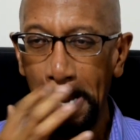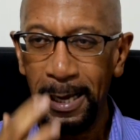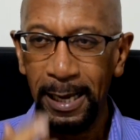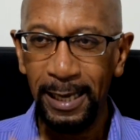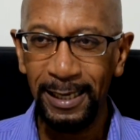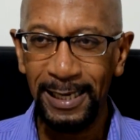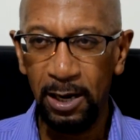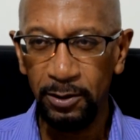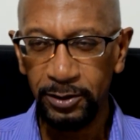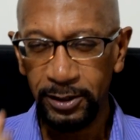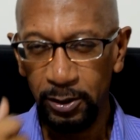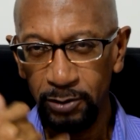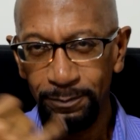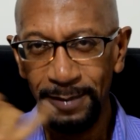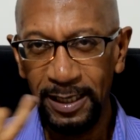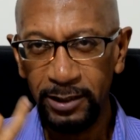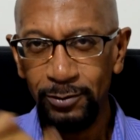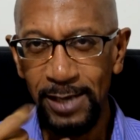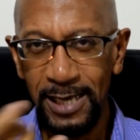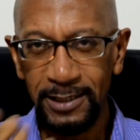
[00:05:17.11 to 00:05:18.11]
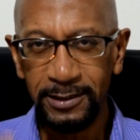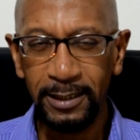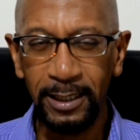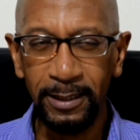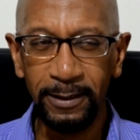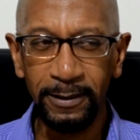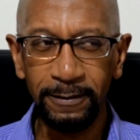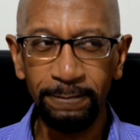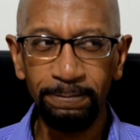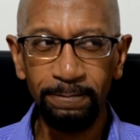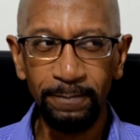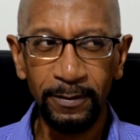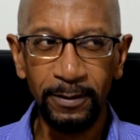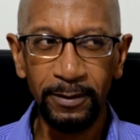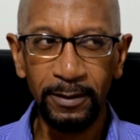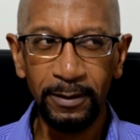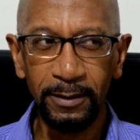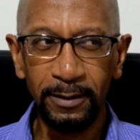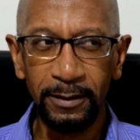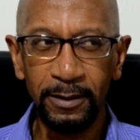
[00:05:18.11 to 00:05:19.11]
and I also use my translator.
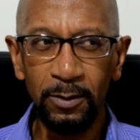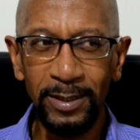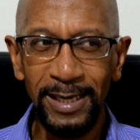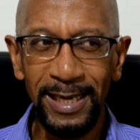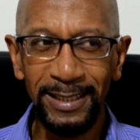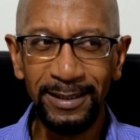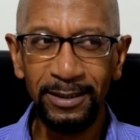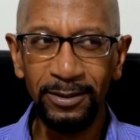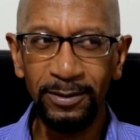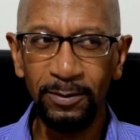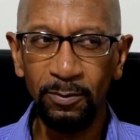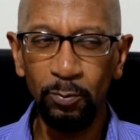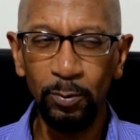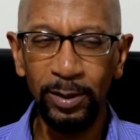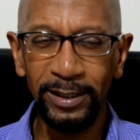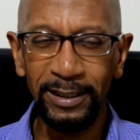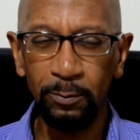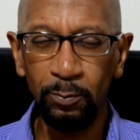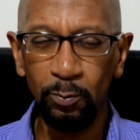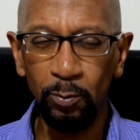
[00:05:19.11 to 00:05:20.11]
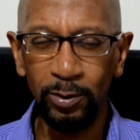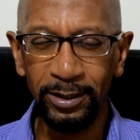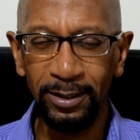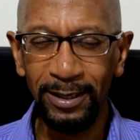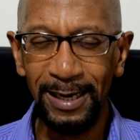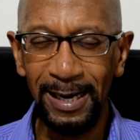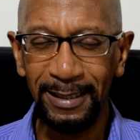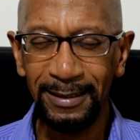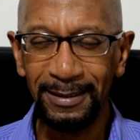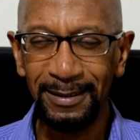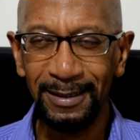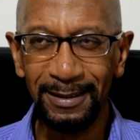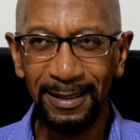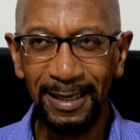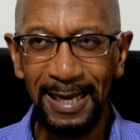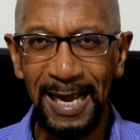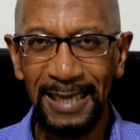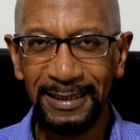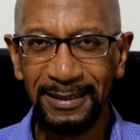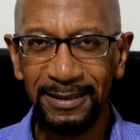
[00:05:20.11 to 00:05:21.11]
Know that they're when they're
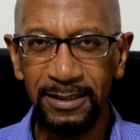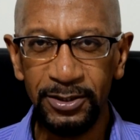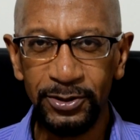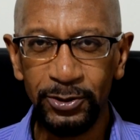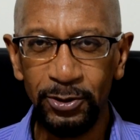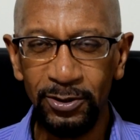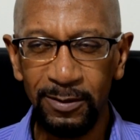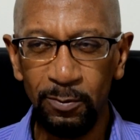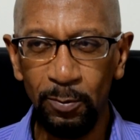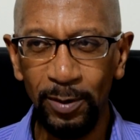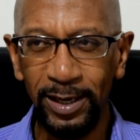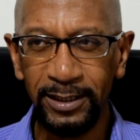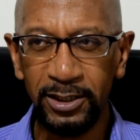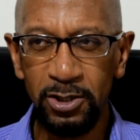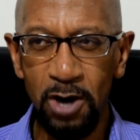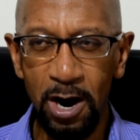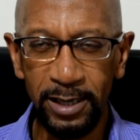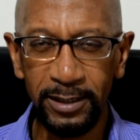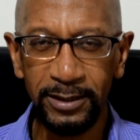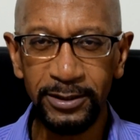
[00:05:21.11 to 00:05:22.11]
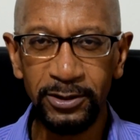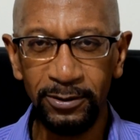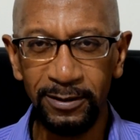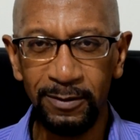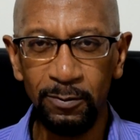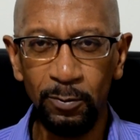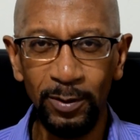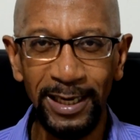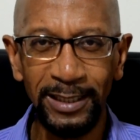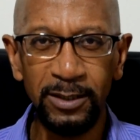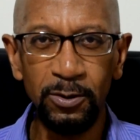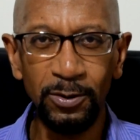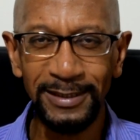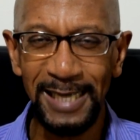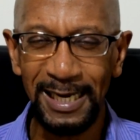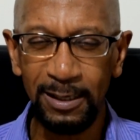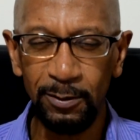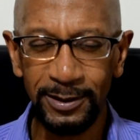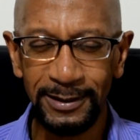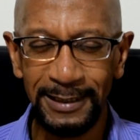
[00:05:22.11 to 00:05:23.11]
acting a certain way and talking a certain way, I know
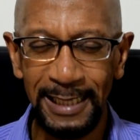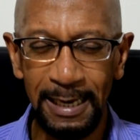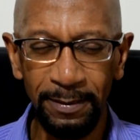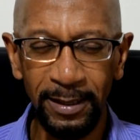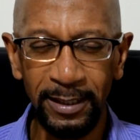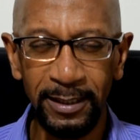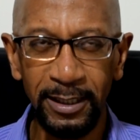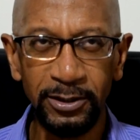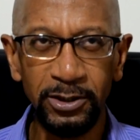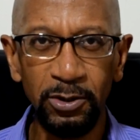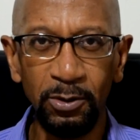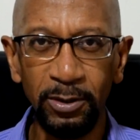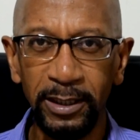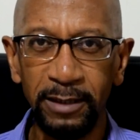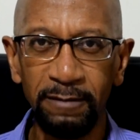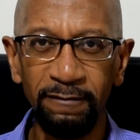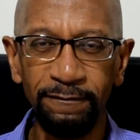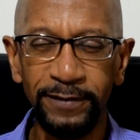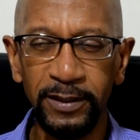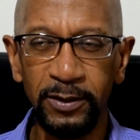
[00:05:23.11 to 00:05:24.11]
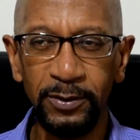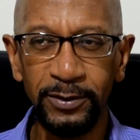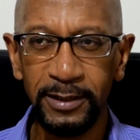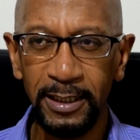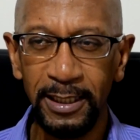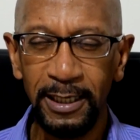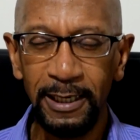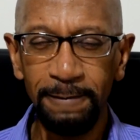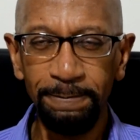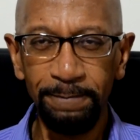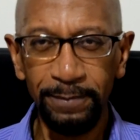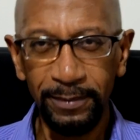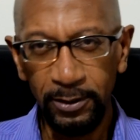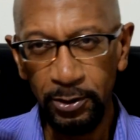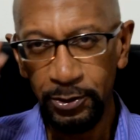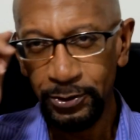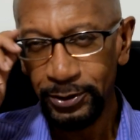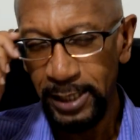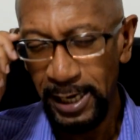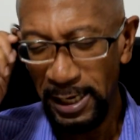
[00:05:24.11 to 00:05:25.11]
exactly what's happening. They're totally confused. They're
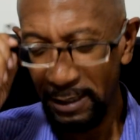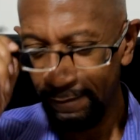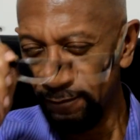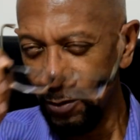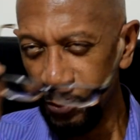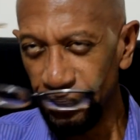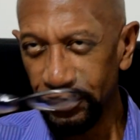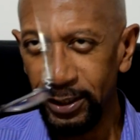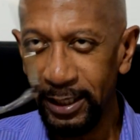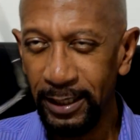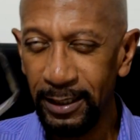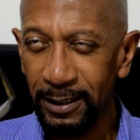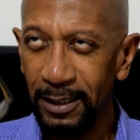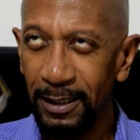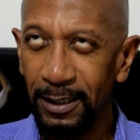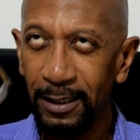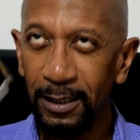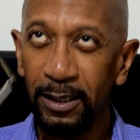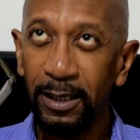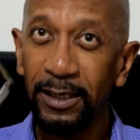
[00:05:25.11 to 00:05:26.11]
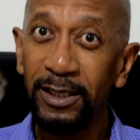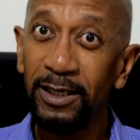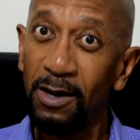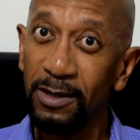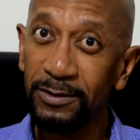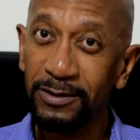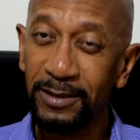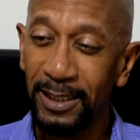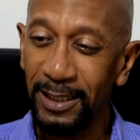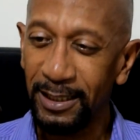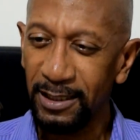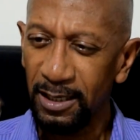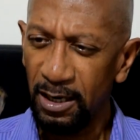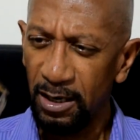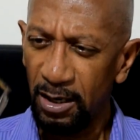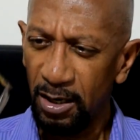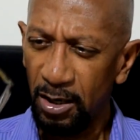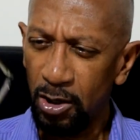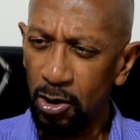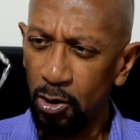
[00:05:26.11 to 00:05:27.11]
saying first thing, and they all said it.
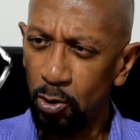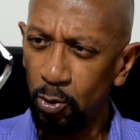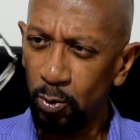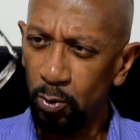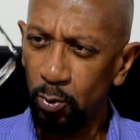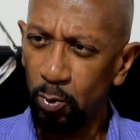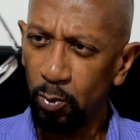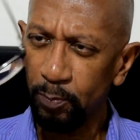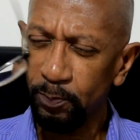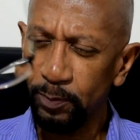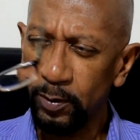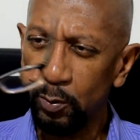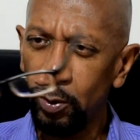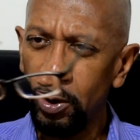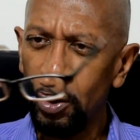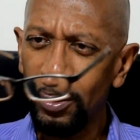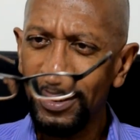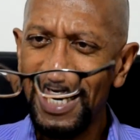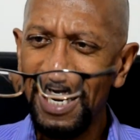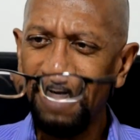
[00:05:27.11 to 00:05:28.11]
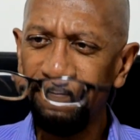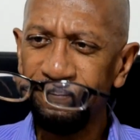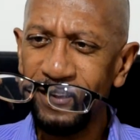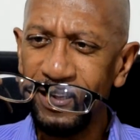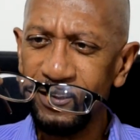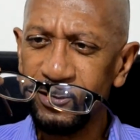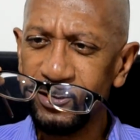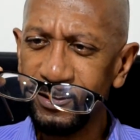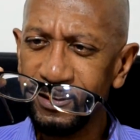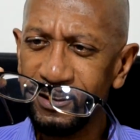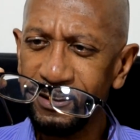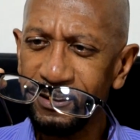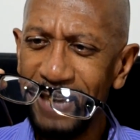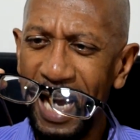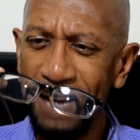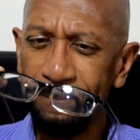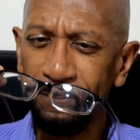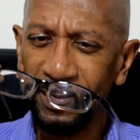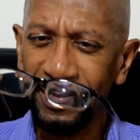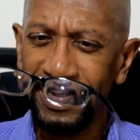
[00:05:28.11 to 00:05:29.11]
Oh, we don't have this
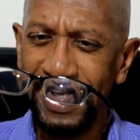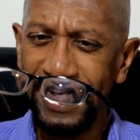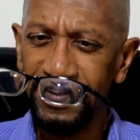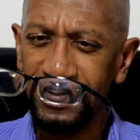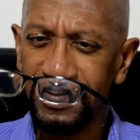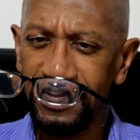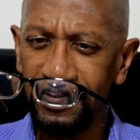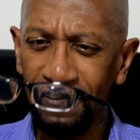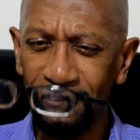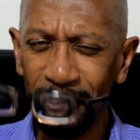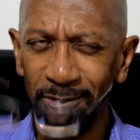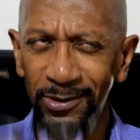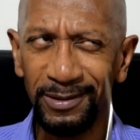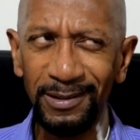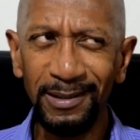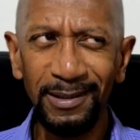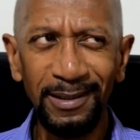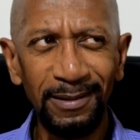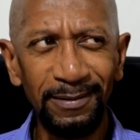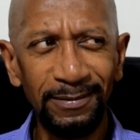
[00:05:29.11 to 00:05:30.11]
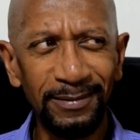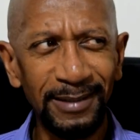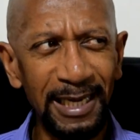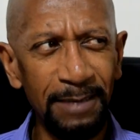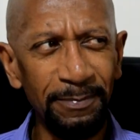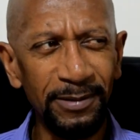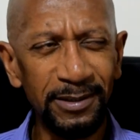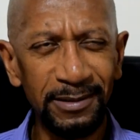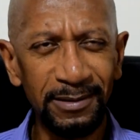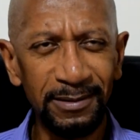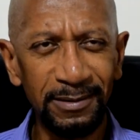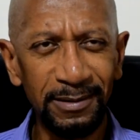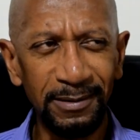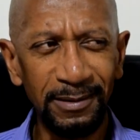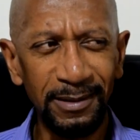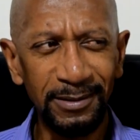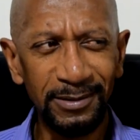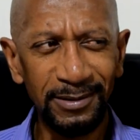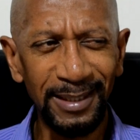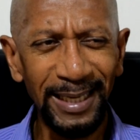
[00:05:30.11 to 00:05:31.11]
type of lens here. I'm going, damn,
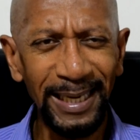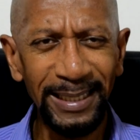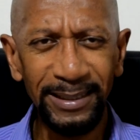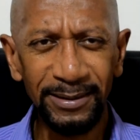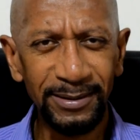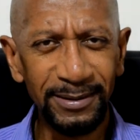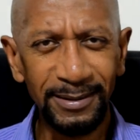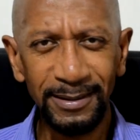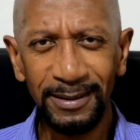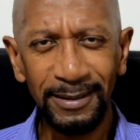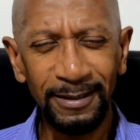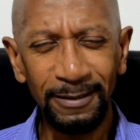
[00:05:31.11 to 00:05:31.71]
this lens,